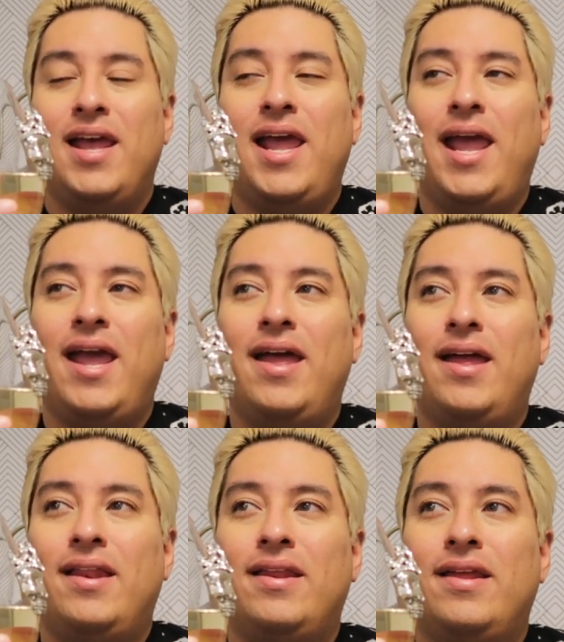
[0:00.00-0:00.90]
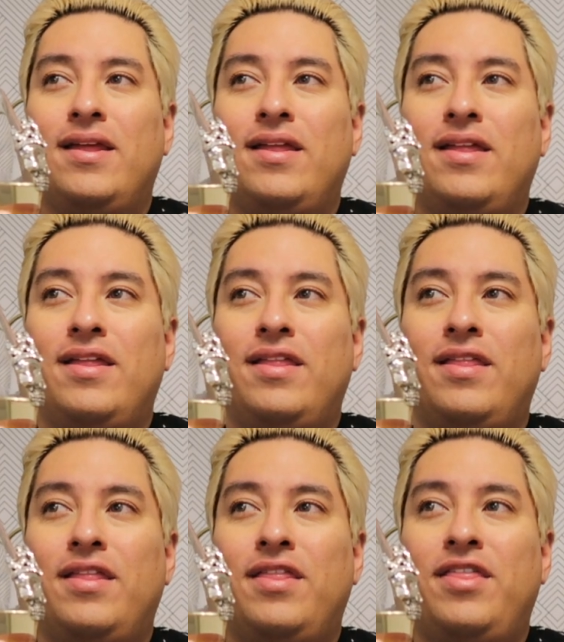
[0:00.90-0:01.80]
And
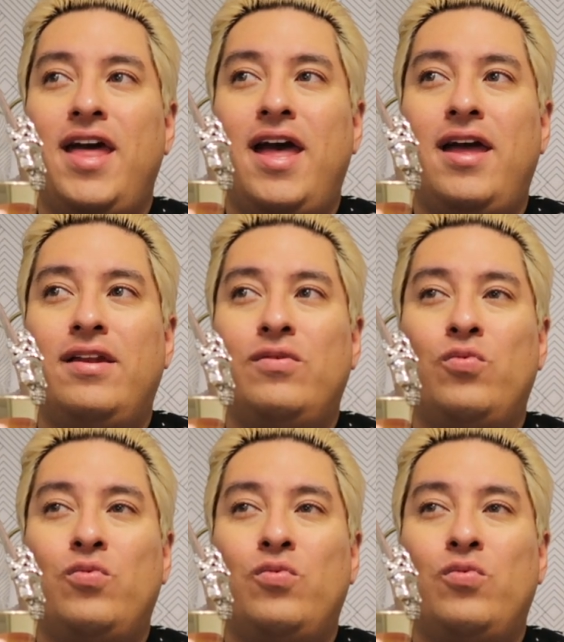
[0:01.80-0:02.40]
that